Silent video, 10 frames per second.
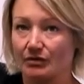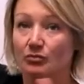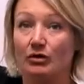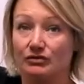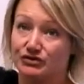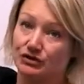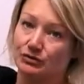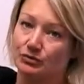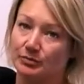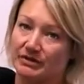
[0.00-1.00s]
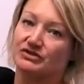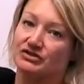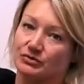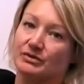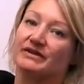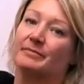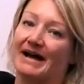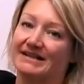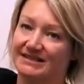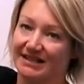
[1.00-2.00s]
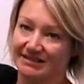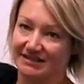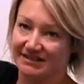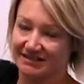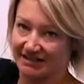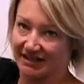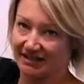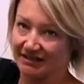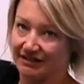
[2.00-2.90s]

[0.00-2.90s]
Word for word: well, do, but do in the past tense is did.